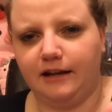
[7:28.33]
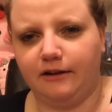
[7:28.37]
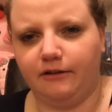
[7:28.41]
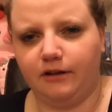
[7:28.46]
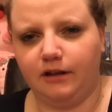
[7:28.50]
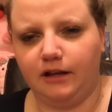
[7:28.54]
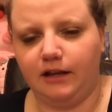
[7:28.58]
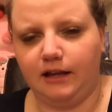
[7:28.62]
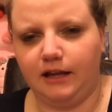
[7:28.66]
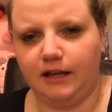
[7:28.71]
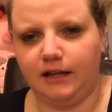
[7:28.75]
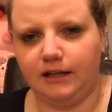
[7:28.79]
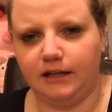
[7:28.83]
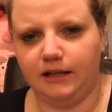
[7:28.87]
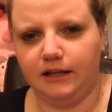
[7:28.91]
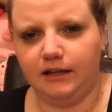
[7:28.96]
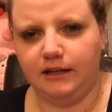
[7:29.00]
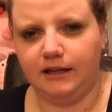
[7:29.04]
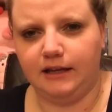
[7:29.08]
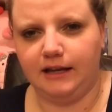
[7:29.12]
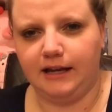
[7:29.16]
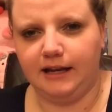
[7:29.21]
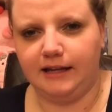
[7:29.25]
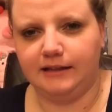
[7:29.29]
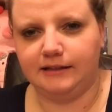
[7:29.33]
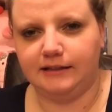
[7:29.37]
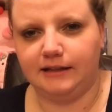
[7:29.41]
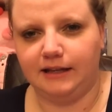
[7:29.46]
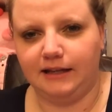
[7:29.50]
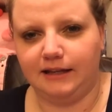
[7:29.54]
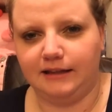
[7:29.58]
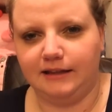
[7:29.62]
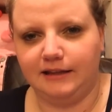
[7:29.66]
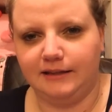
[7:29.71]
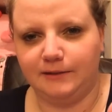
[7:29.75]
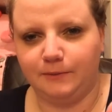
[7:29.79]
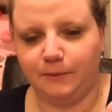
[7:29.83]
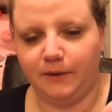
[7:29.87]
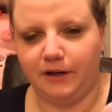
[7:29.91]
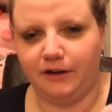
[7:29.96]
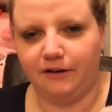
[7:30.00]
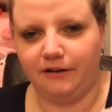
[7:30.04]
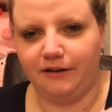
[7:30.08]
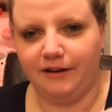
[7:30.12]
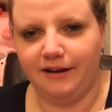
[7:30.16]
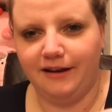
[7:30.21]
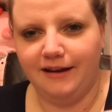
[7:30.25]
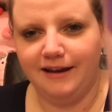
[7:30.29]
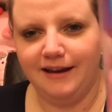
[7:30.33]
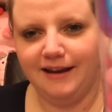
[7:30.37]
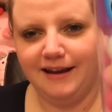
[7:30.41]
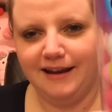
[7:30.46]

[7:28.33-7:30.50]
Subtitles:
I really like it, and it has like these weird